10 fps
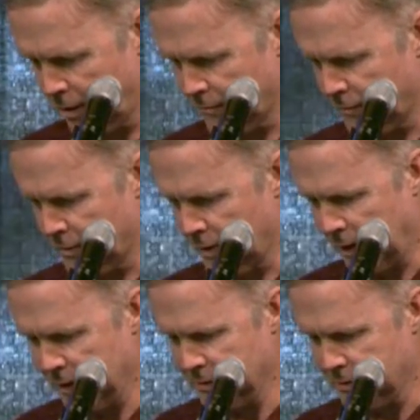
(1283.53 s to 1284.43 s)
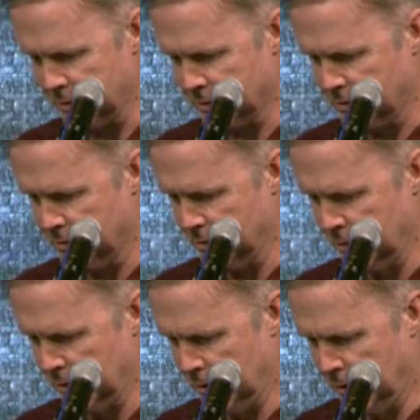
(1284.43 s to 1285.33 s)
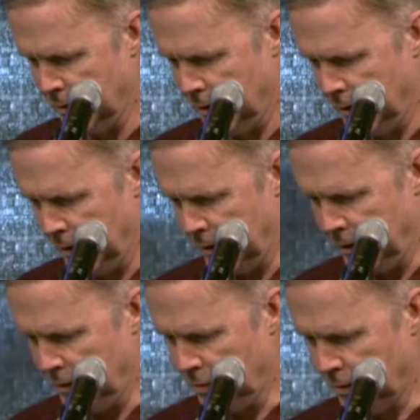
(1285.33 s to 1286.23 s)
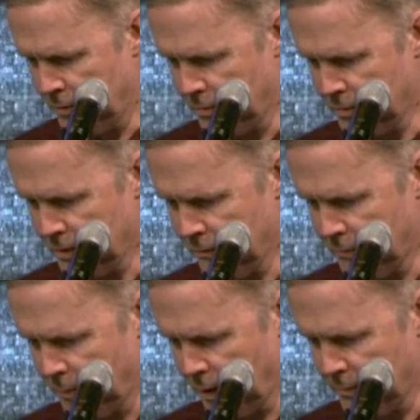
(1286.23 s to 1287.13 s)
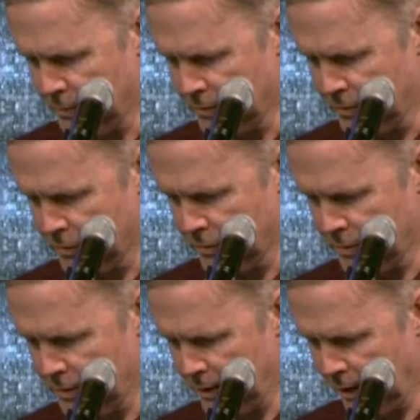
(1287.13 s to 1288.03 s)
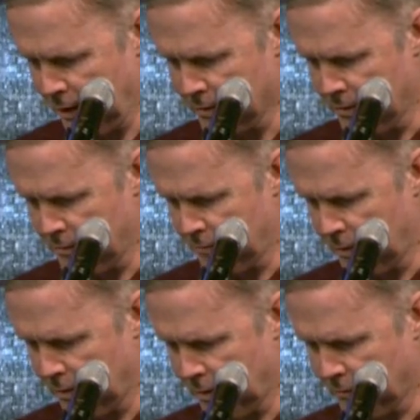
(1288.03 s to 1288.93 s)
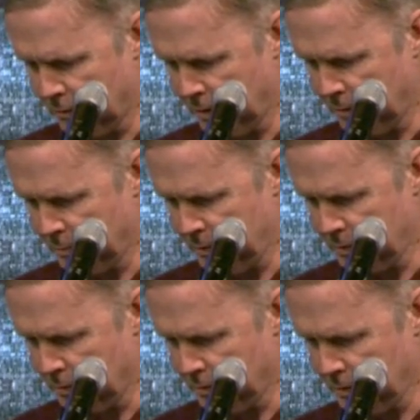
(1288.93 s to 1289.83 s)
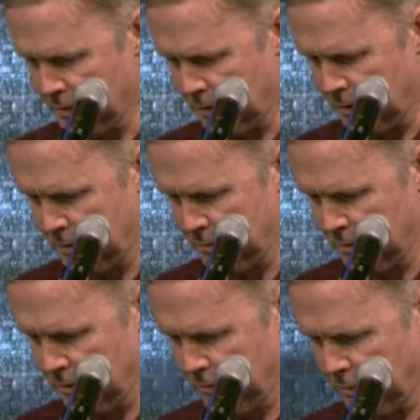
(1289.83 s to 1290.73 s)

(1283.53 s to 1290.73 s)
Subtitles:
offered Isaac, and he who had received the promises was in the act of offering up his only son, of